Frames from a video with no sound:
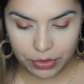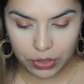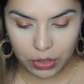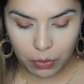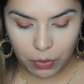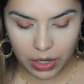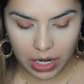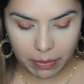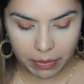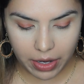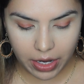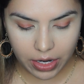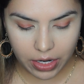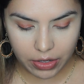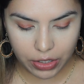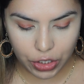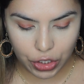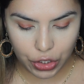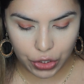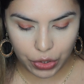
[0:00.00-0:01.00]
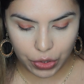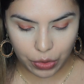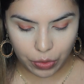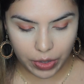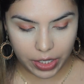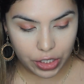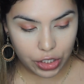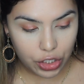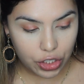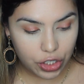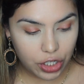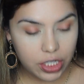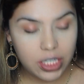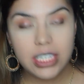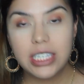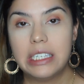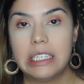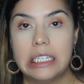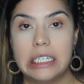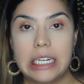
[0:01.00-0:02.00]
So what I'm gonna do, it should
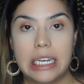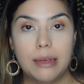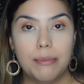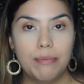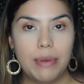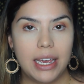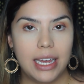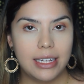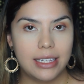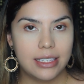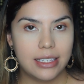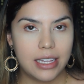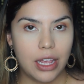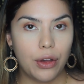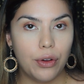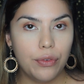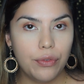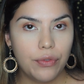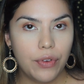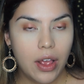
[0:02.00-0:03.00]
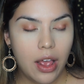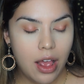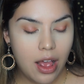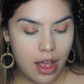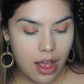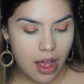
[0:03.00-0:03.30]
stick by itself.